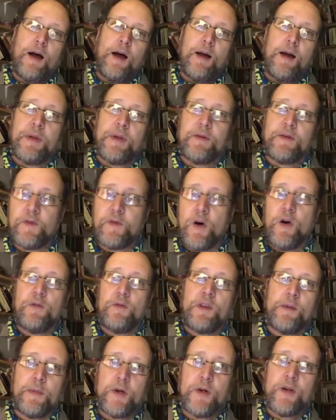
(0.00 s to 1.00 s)
being involved
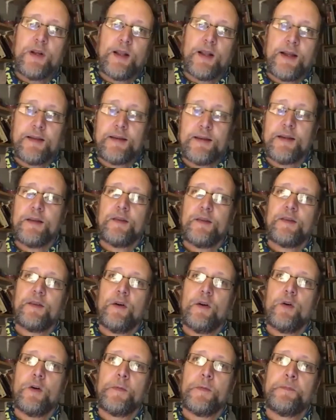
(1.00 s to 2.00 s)
in the moon landing and so on.